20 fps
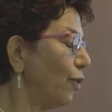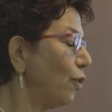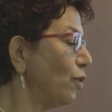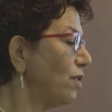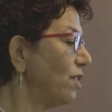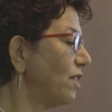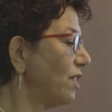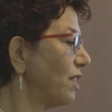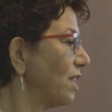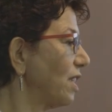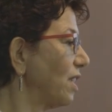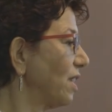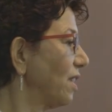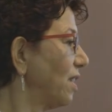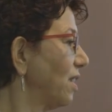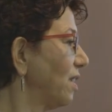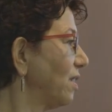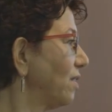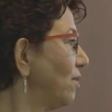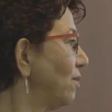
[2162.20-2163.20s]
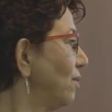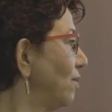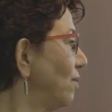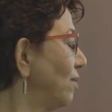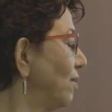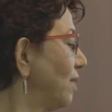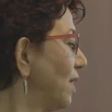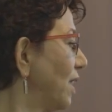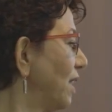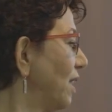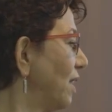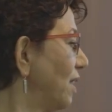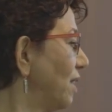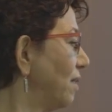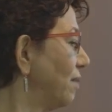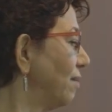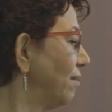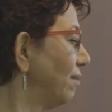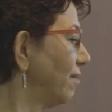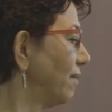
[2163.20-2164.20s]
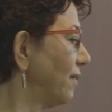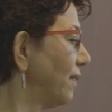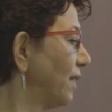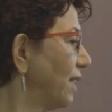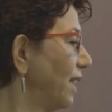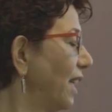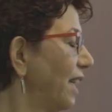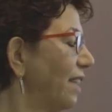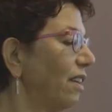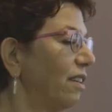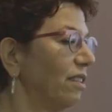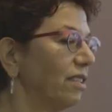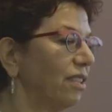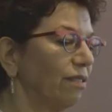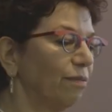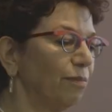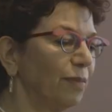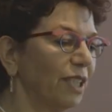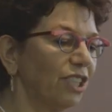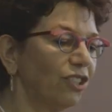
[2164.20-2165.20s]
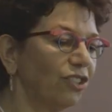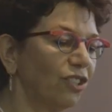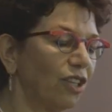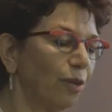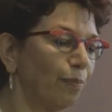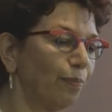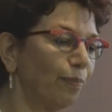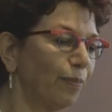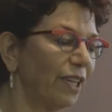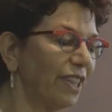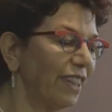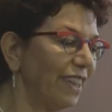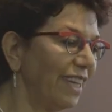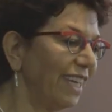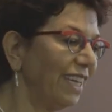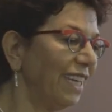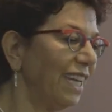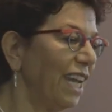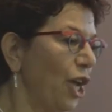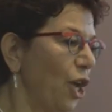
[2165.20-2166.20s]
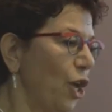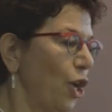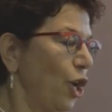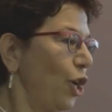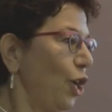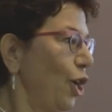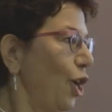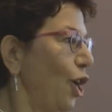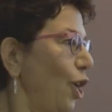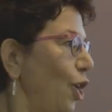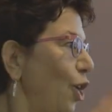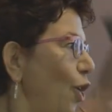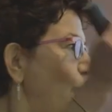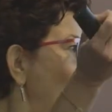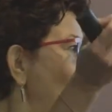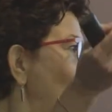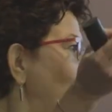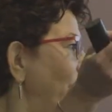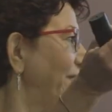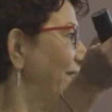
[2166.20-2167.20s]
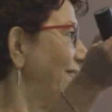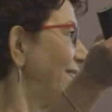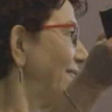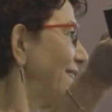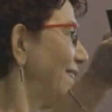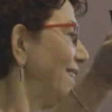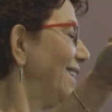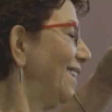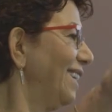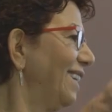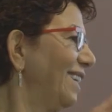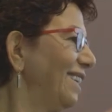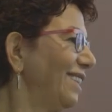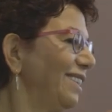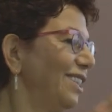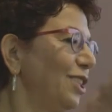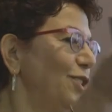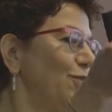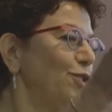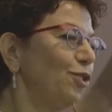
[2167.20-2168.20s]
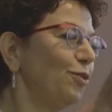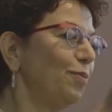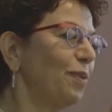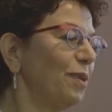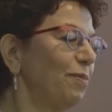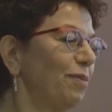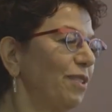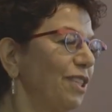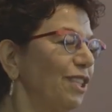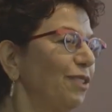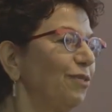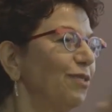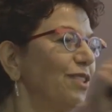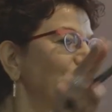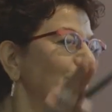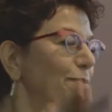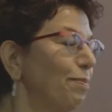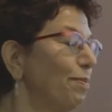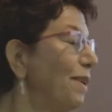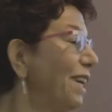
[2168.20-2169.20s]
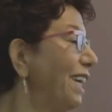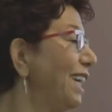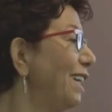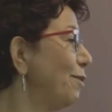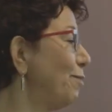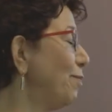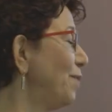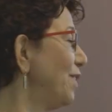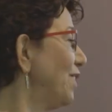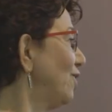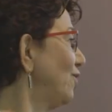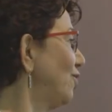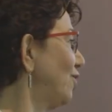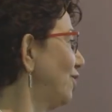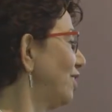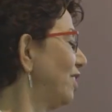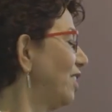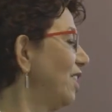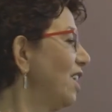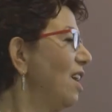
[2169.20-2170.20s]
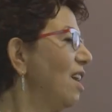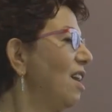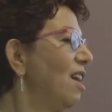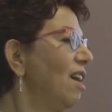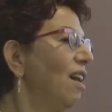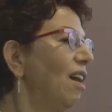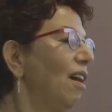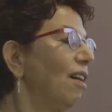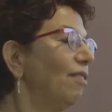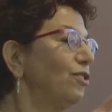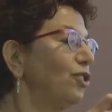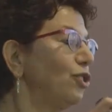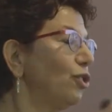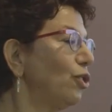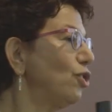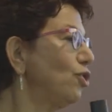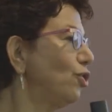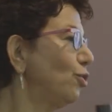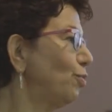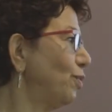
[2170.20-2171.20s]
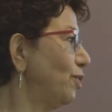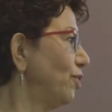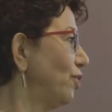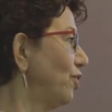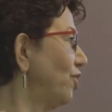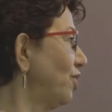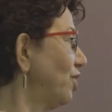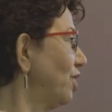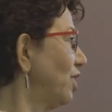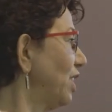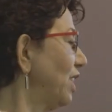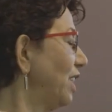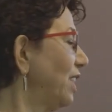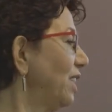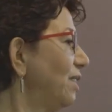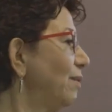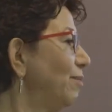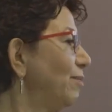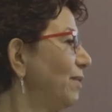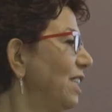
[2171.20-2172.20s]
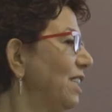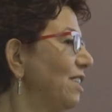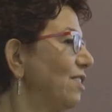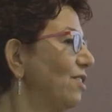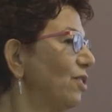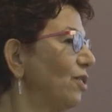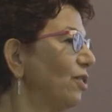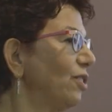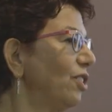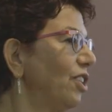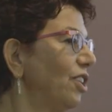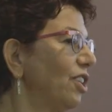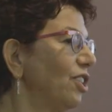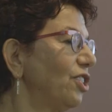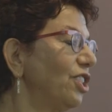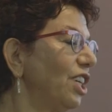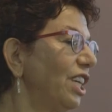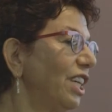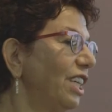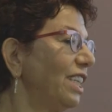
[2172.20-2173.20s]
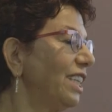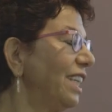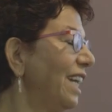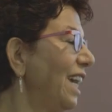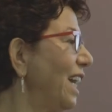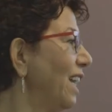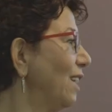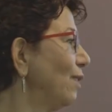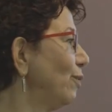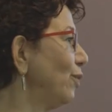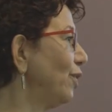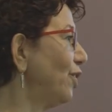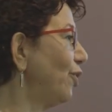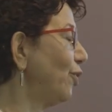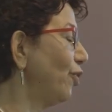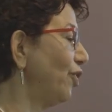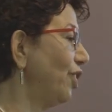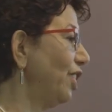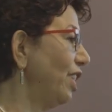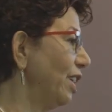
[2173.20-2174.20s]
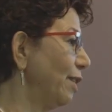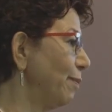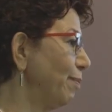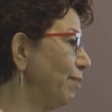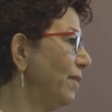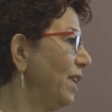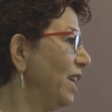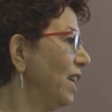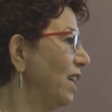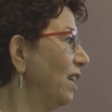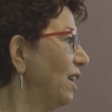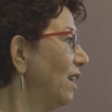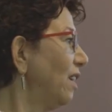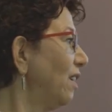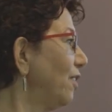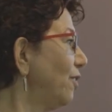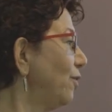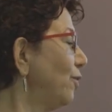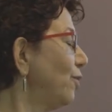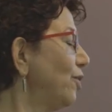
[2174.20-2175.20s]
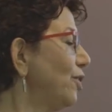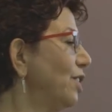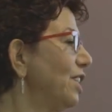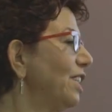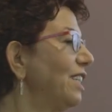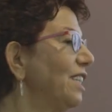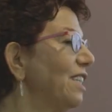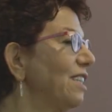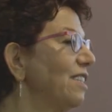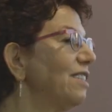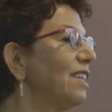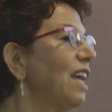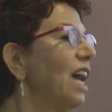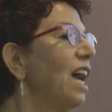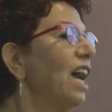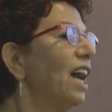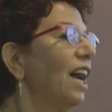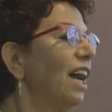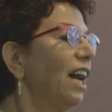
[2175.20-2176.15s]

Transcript: forced to get out of my job. But then I opened the newspaper. It was a bigger picture of George Bush in Minnesota shaking hands with 3M authorities,